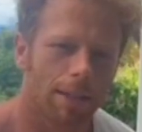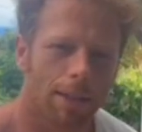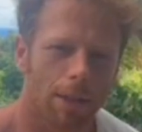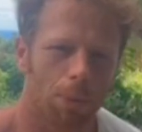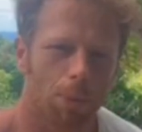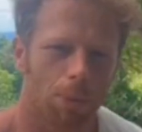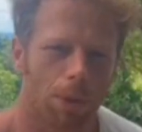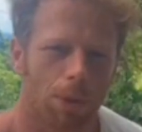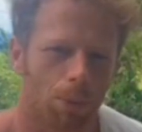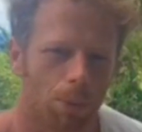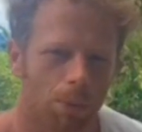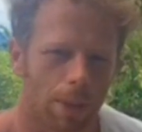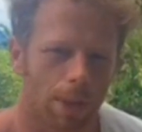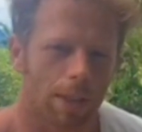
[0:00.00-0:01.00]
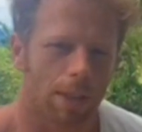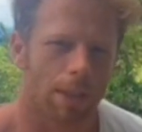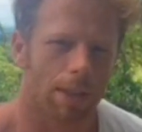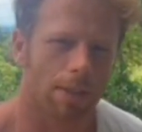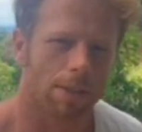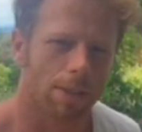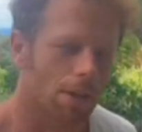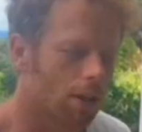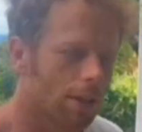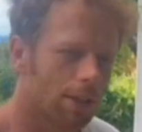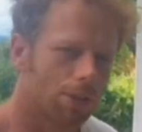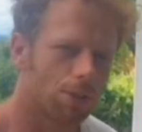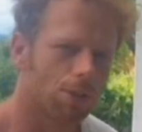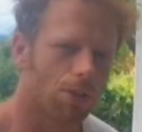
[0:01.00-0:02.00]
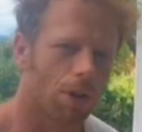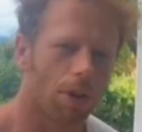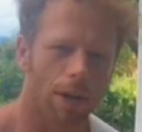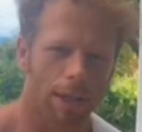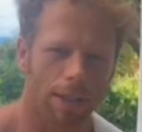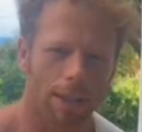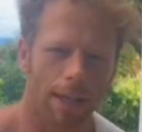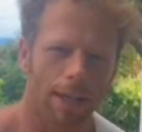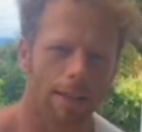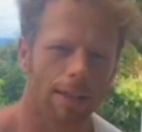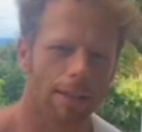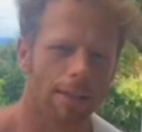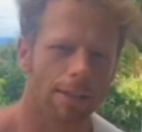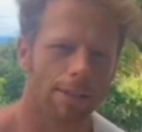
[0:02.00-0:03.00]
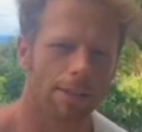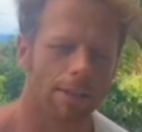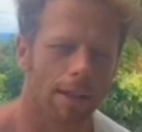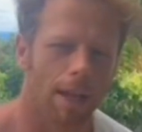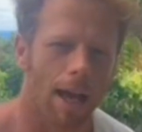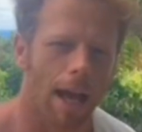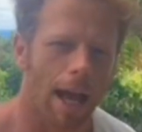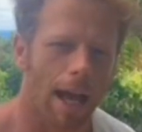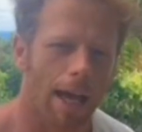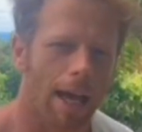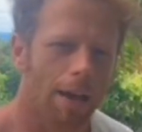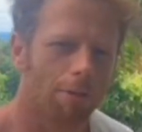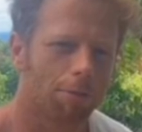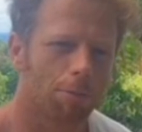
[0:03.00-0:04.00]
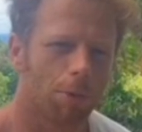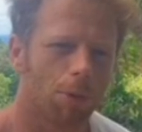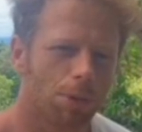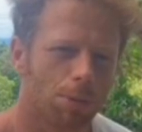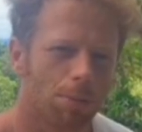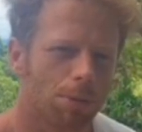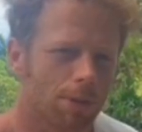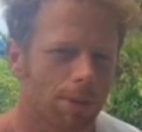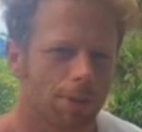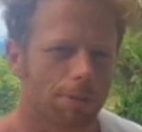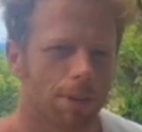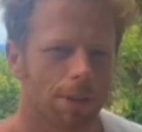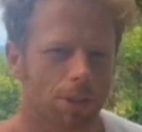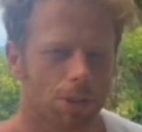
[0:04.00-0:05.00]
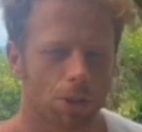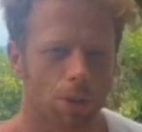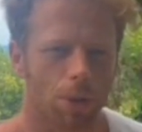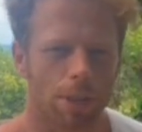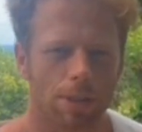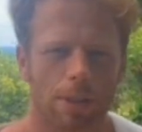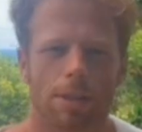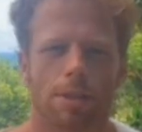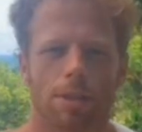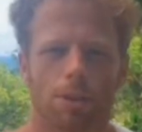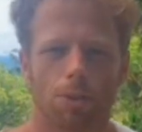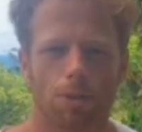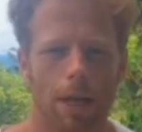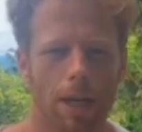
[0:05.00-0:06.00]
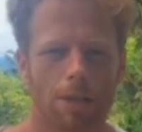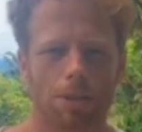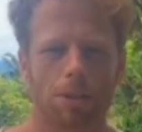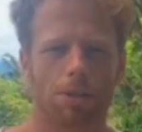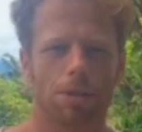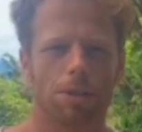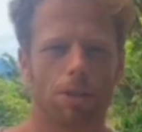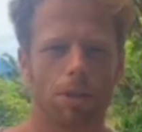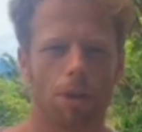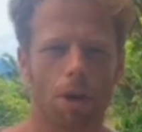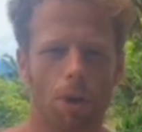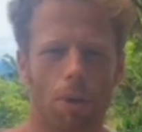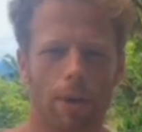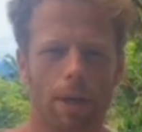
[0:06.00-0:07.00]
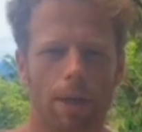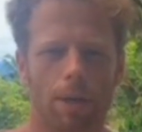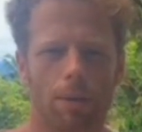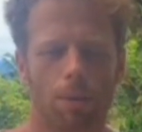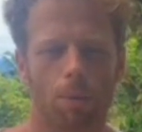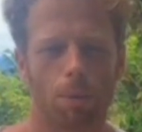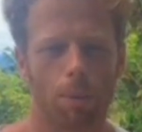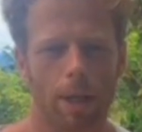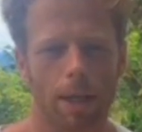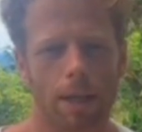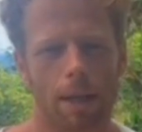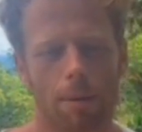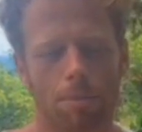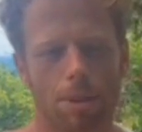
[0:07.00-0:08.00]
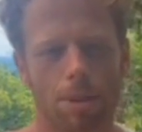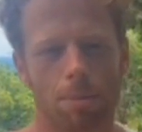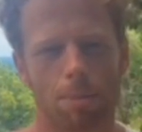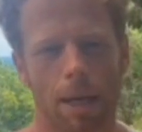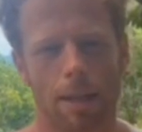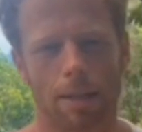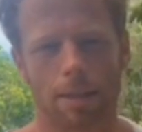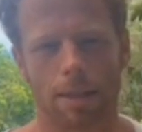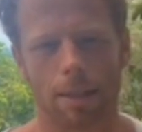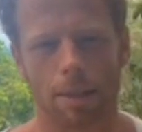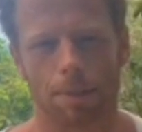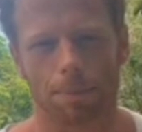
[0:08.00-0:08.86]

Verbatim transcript: done with a really solid drawing like this, I have multiple different choices and directions to go in when it comes to painting.